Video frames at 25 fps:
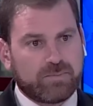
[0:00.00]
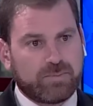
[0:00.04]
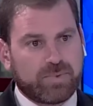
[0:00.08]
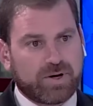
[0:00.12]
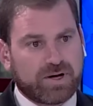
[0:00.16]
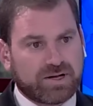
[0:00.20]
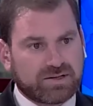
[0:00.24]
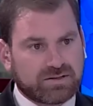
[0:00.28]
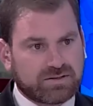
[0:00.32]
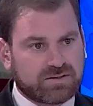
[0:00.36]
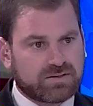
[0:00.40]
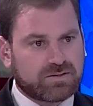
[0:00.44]

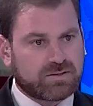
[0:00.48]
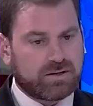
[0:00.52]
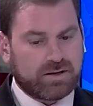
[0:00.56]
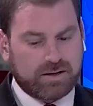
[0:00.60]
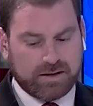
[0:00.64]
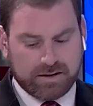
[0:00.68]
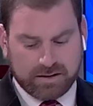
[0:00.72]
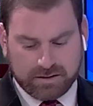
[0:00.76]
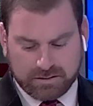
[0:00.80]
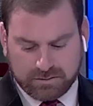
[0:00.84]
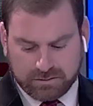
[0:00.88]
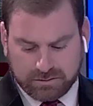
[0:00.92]
But
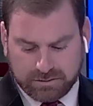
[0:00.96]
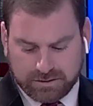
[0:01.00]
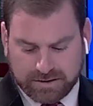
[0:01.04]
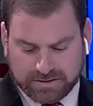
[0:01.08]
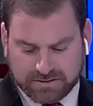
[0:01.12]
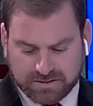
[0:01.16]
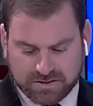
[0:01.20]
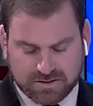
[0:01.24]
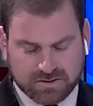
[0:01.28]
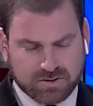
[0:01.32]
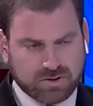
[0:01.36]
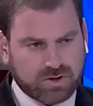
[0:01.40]

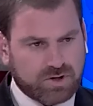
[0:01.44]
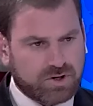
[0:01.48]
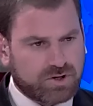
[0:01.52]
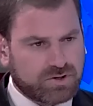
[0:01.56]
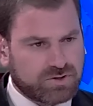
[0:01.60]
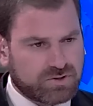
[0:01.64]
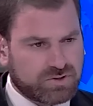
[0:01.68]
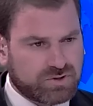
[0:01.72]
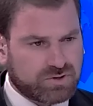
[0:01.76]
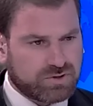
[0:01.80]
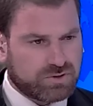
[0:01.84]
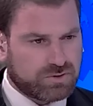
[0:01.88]
let's
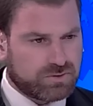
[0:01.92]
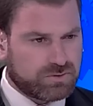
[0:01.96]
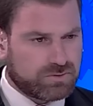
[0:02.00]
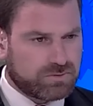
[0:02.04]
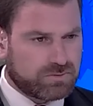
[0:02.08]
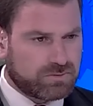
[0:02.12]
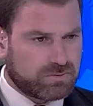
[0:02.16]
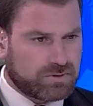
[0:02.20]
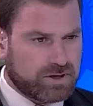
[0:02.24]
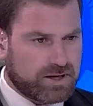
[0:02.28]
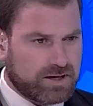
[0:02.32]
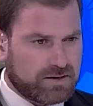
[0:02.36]
turn
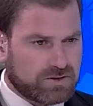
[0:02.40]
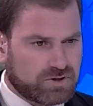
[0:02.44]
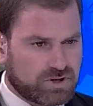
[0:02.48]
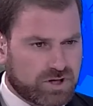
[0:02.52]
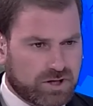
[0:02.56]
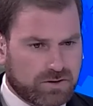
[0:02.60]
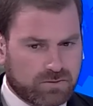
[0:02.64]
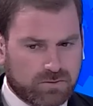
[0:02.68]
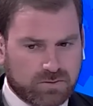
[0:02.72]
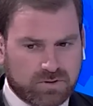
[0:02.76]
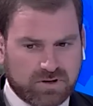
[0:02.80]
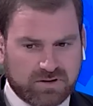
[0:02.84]
to
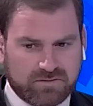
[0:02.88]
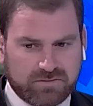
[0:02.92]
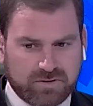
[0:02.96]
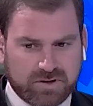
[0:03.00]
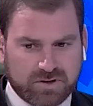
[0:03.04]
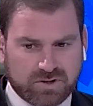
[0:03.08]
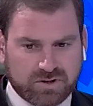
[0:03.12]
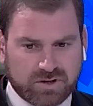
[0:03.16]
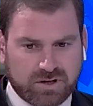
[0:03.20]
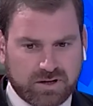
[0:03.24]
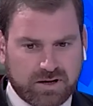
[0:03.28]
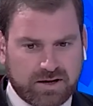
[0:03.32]
General
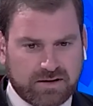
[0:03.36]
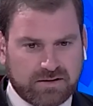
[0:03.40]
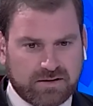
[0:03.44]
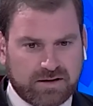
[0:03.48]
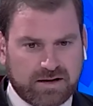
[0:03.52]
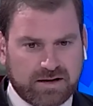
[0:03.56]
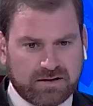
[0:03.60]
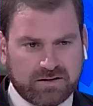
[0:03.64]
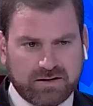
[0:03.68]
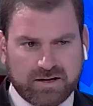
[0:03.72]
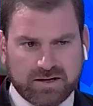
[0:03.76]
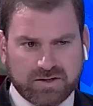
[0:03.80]
Gavish,
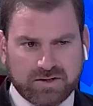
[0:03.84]
and I'd